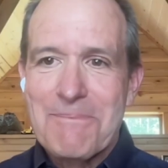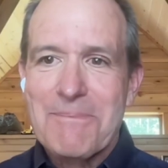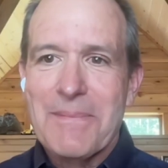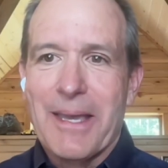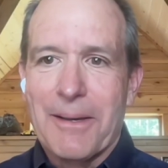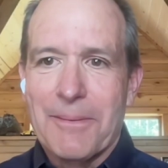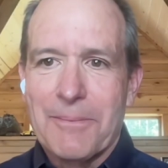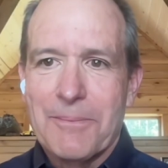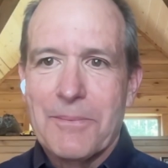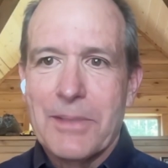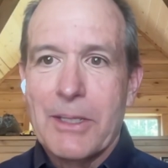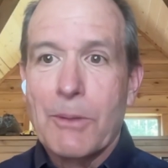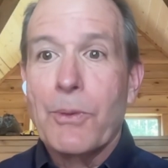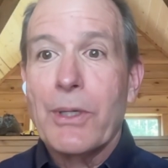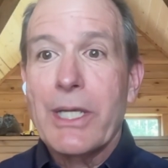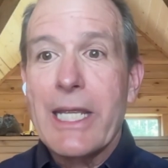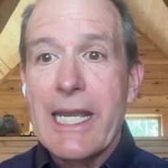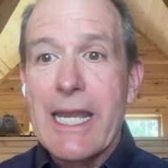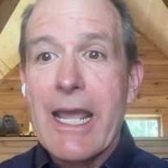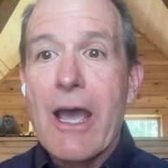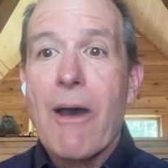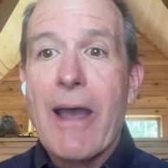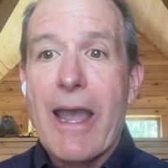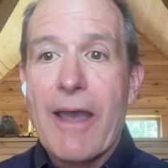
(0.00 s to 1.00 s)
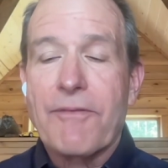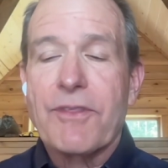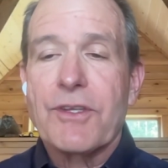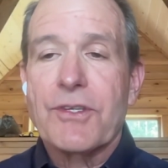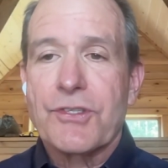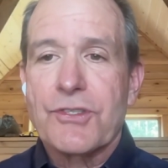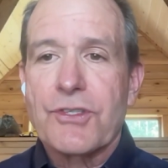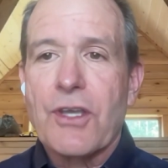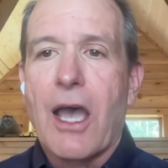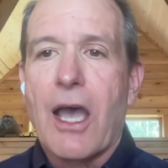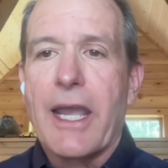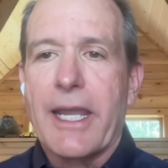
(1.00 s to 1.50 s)
yeah, we now have the
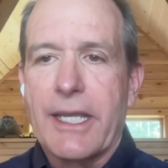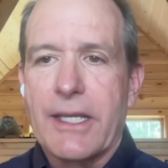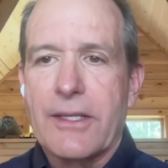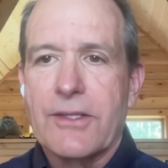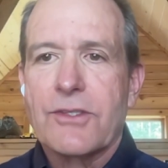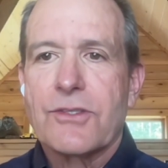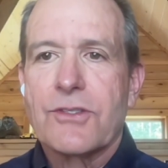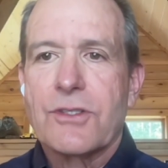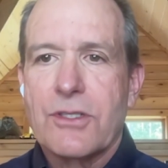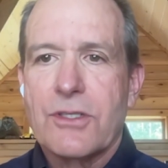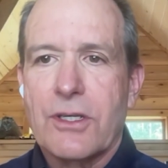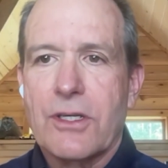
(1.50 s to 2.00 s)
science